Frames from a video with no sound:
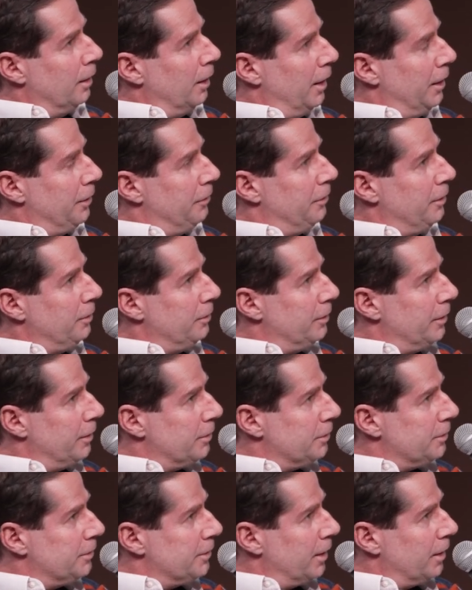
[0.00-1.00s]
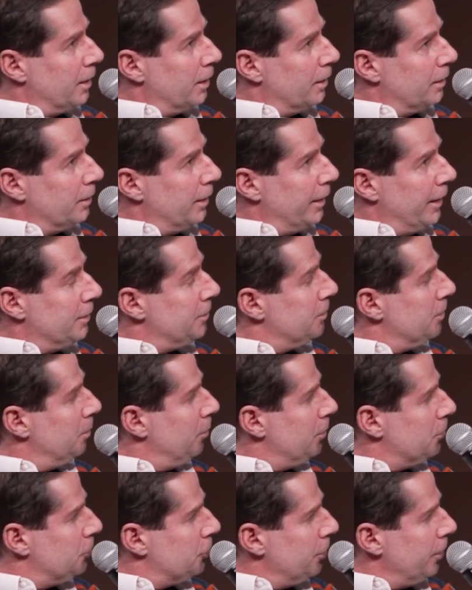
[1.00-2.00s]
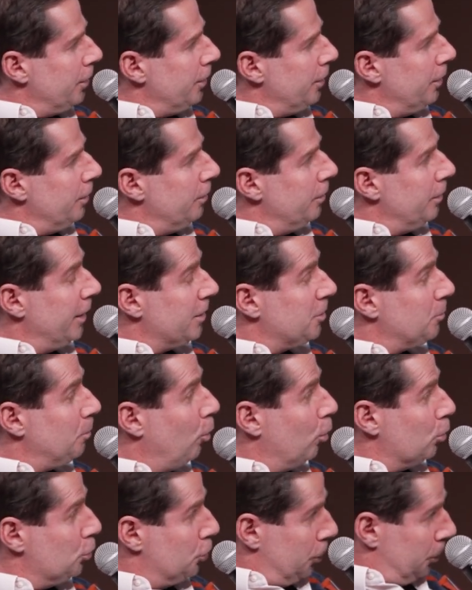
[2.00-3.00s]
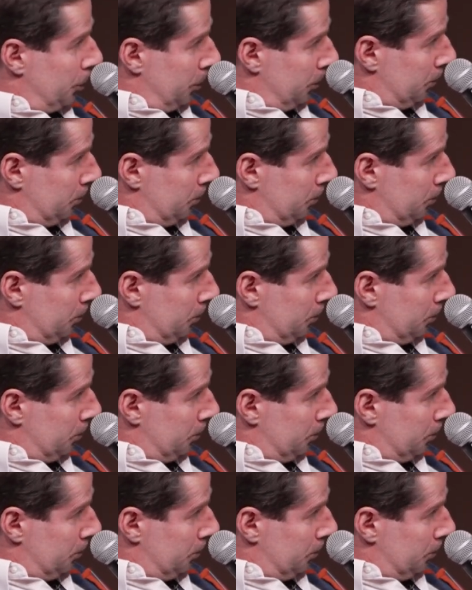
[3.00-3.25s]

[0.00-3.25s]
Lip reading: I think there is a asymmetry in the exposure.